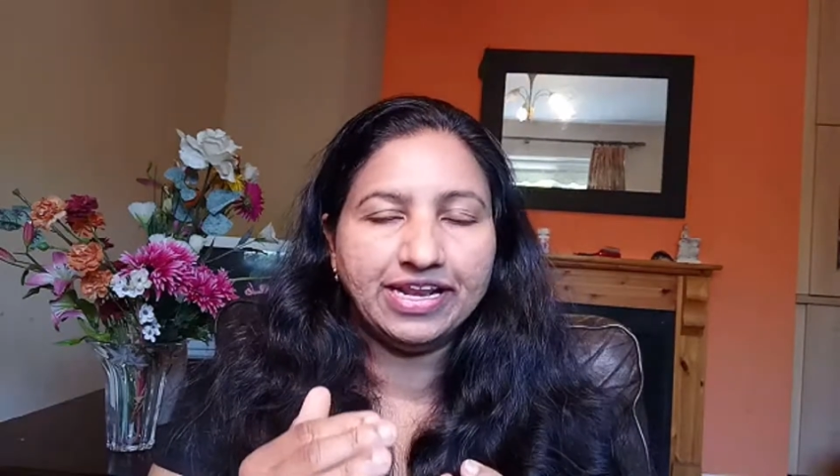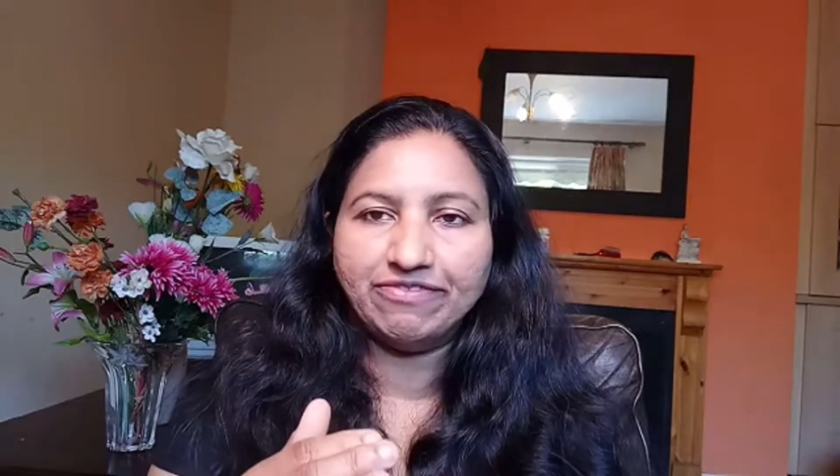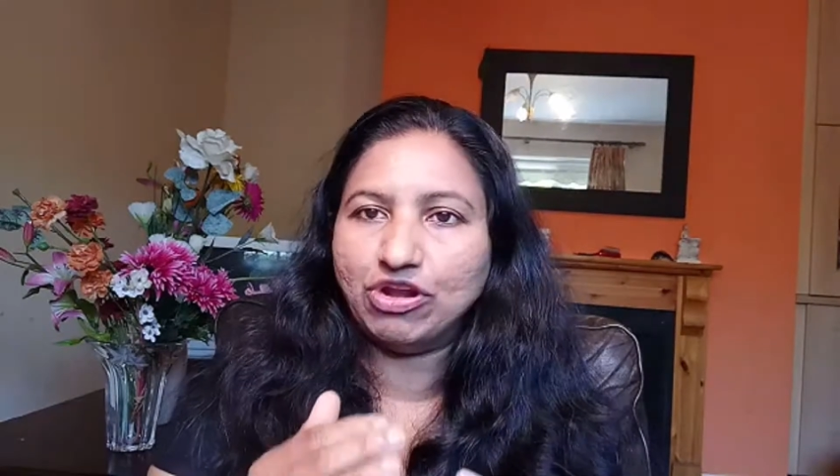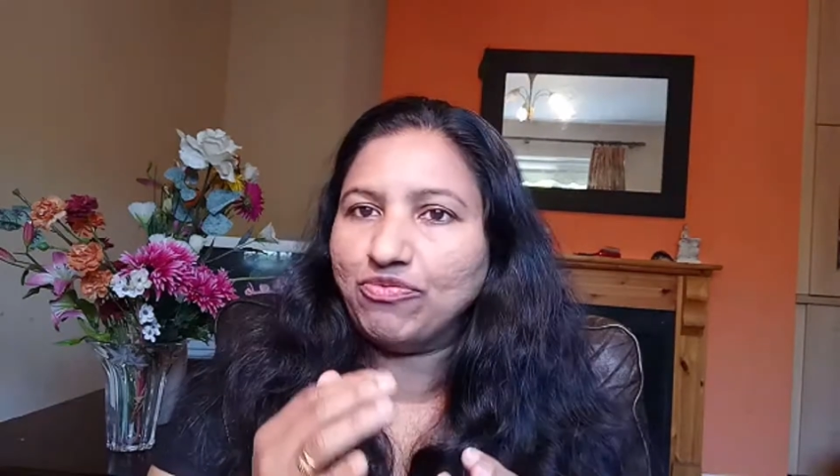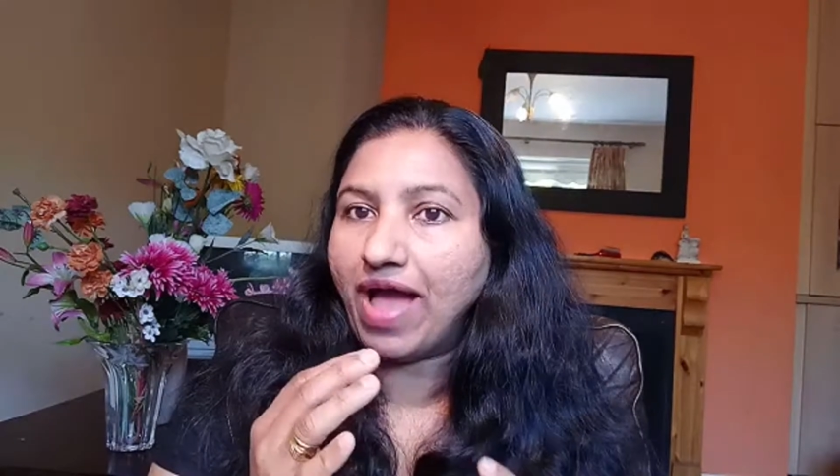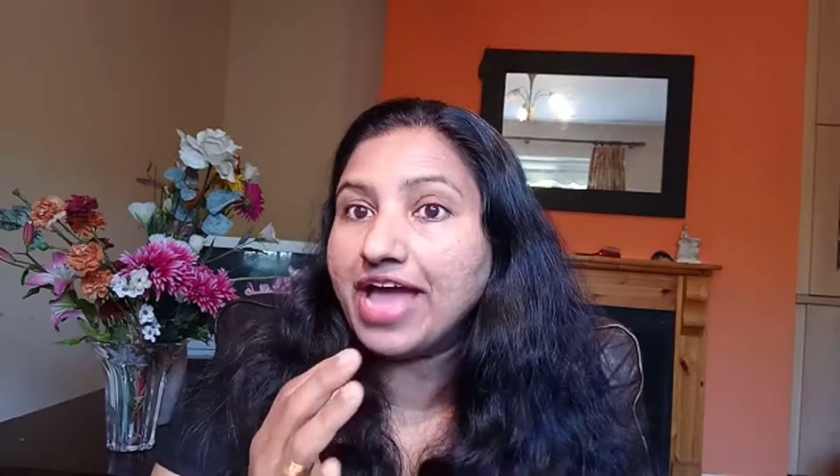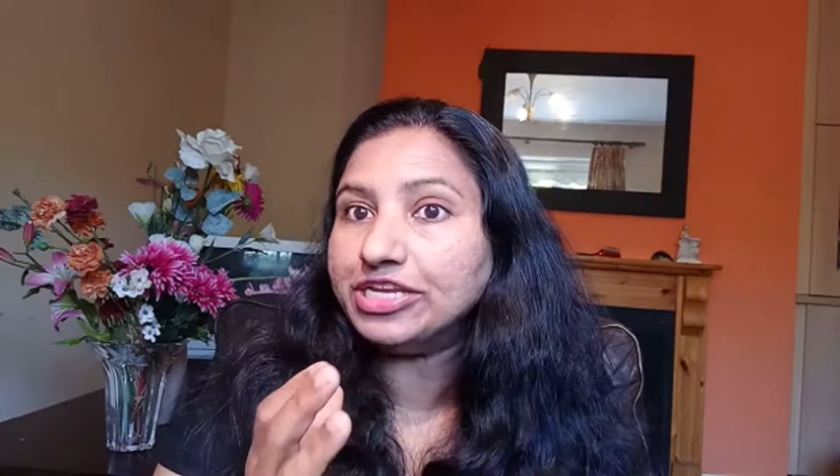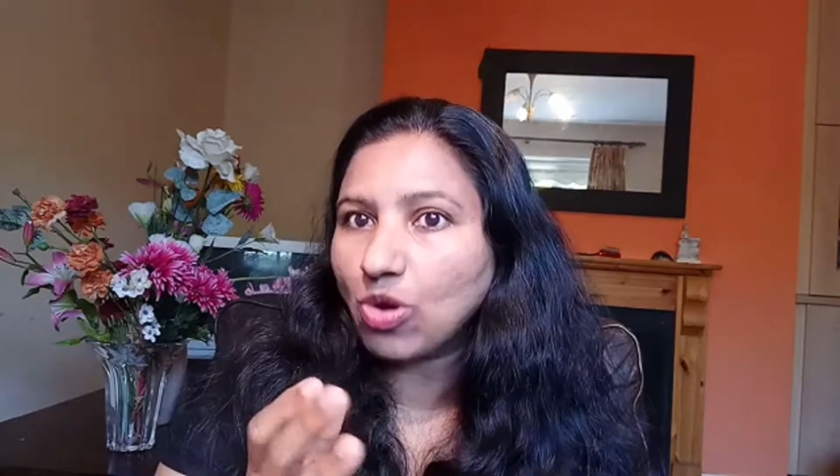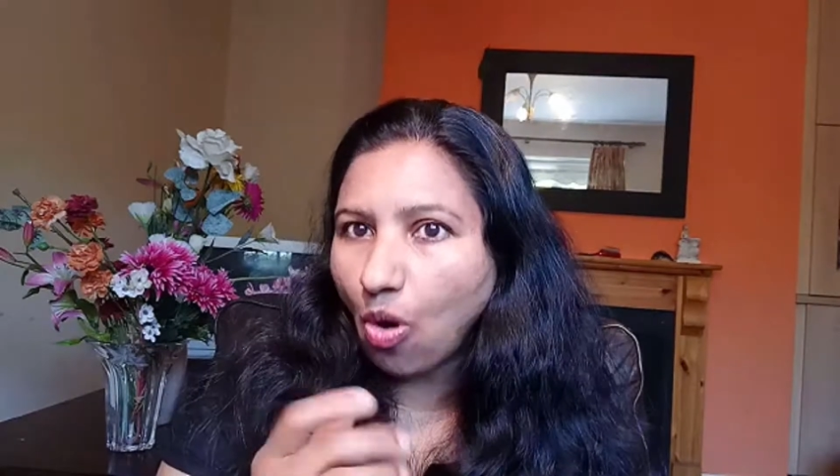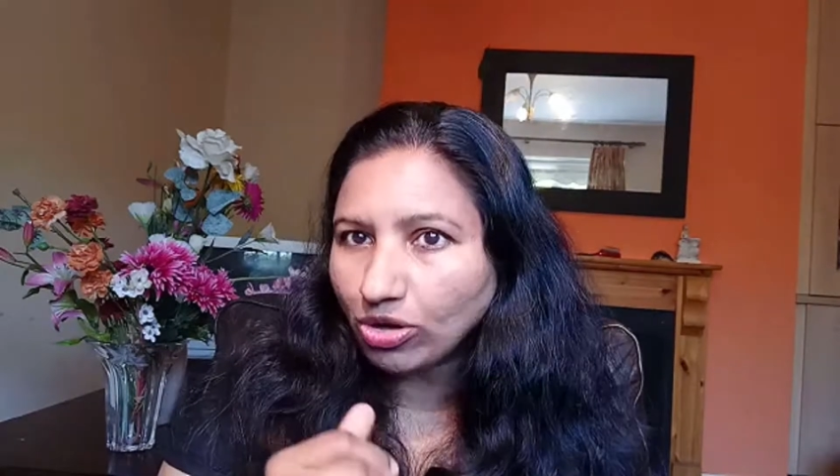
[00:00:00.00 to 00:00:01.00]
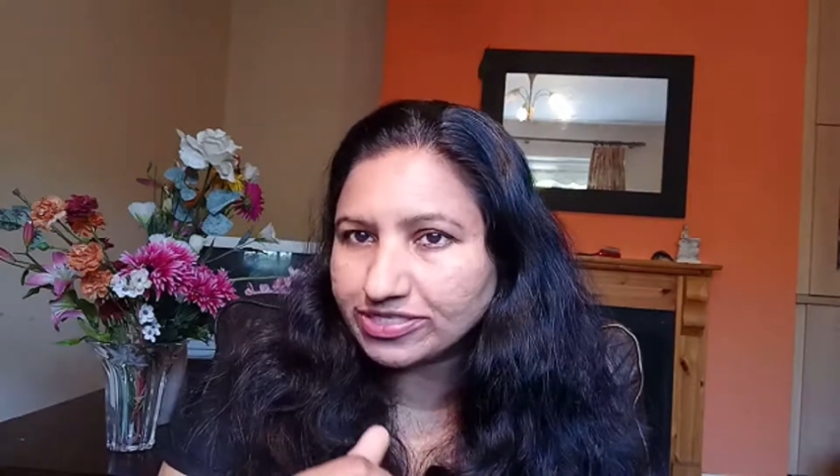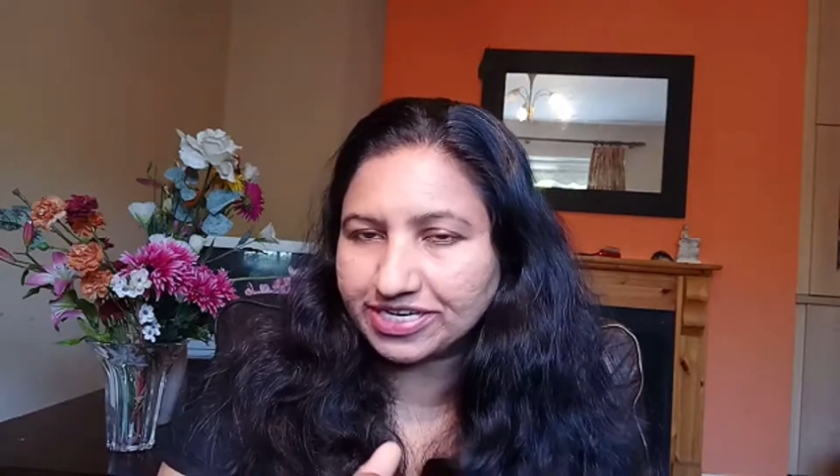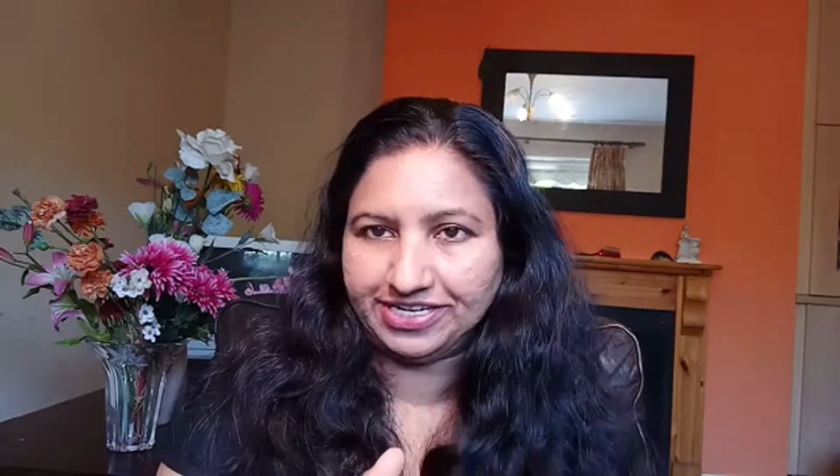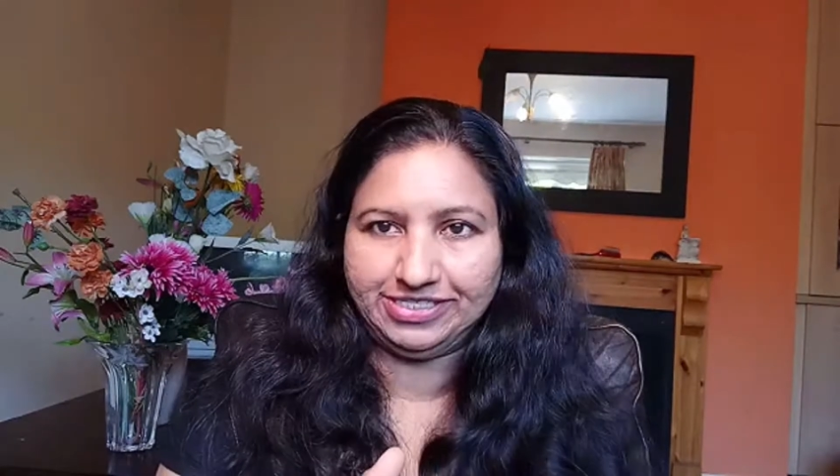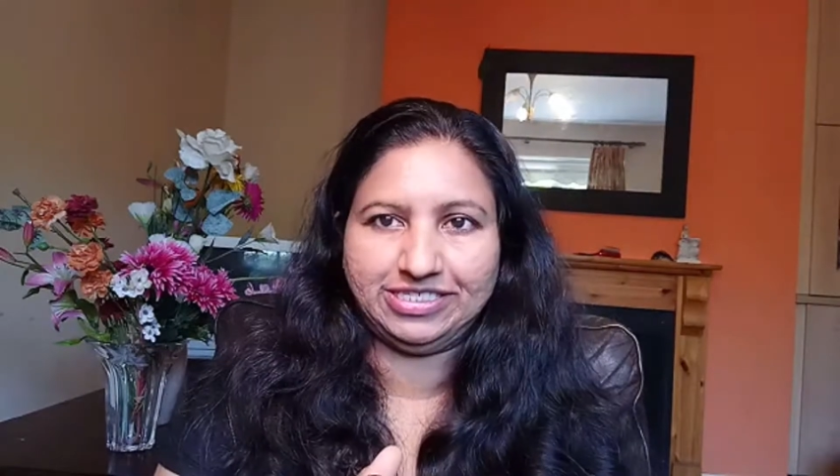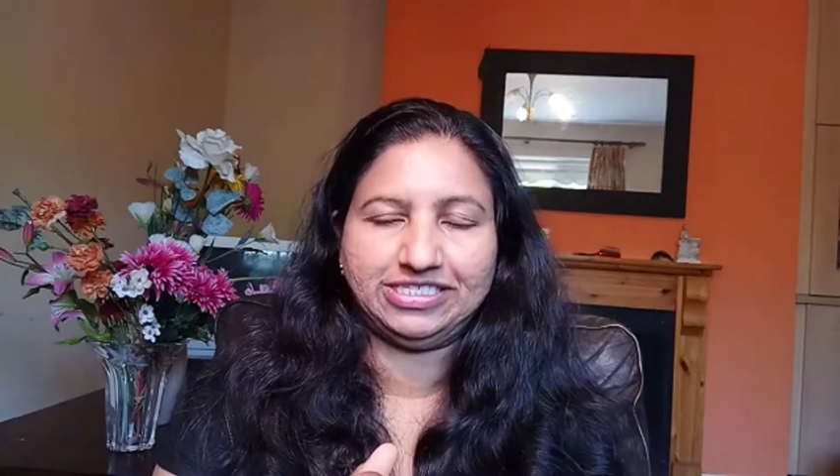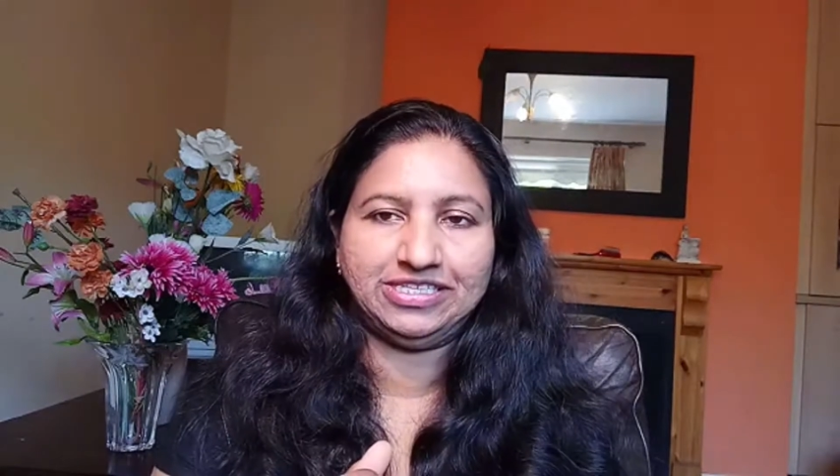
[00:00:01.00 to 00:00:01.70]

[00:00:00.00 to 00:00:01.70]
level of antioxidants.